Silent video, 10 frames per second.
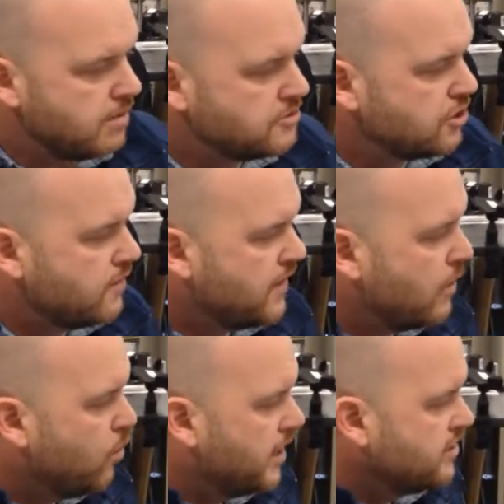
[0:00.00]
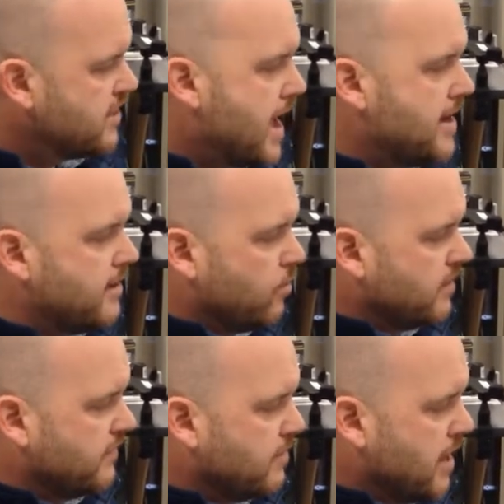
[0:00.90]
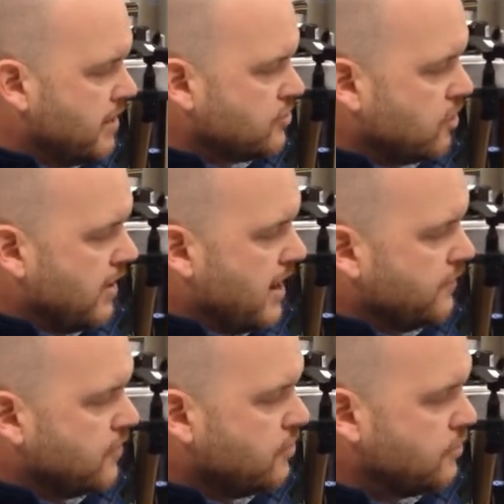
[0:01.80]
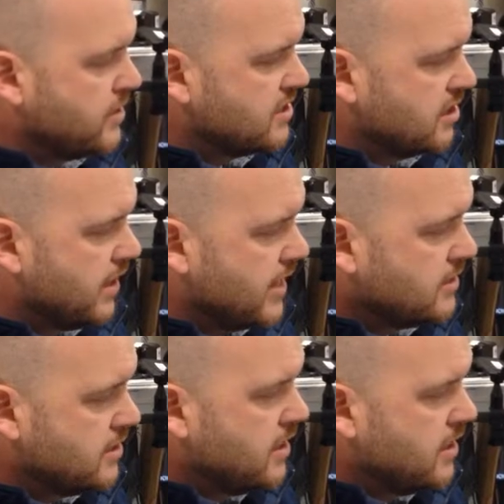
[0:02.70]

So if I wanted to edit one of the buttons, all I have to do is select,